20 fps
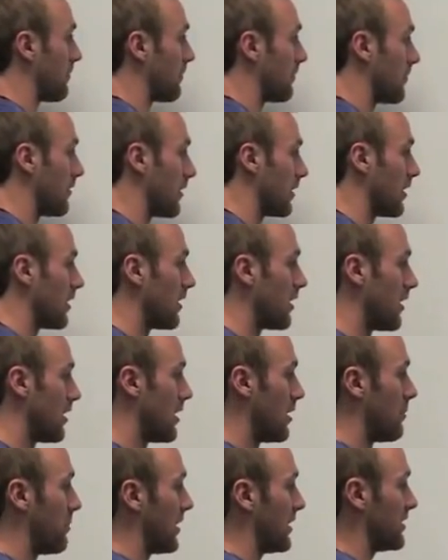It
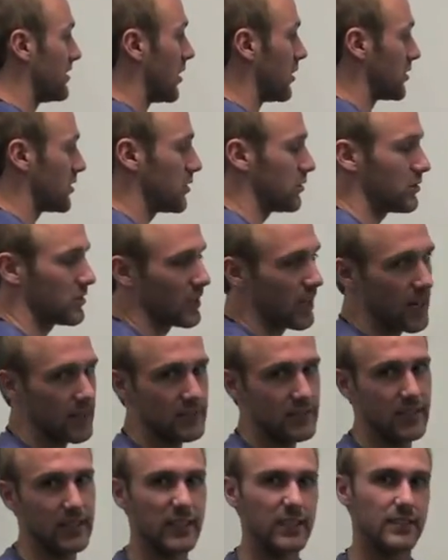means those two
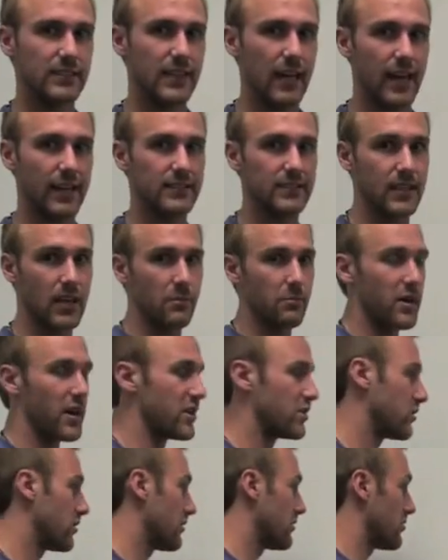sides are the exact same
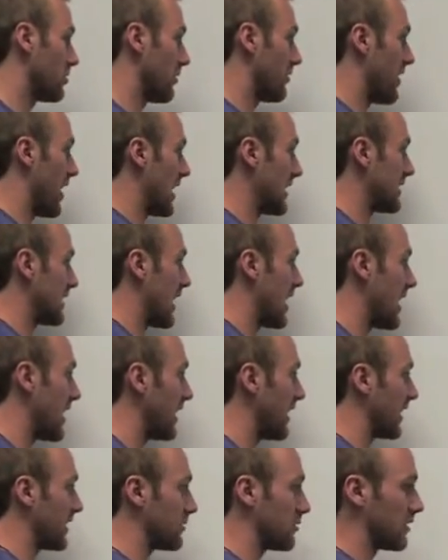measure. So if that's
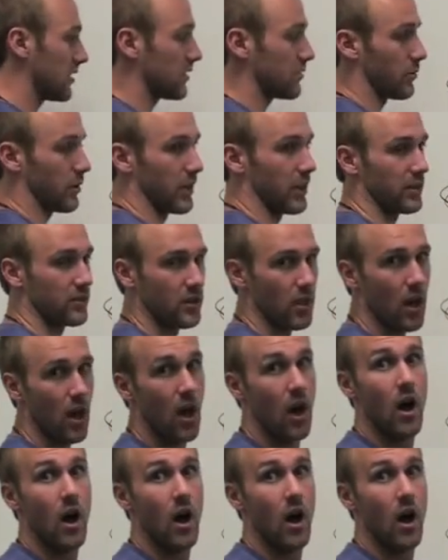8, guess what this one is?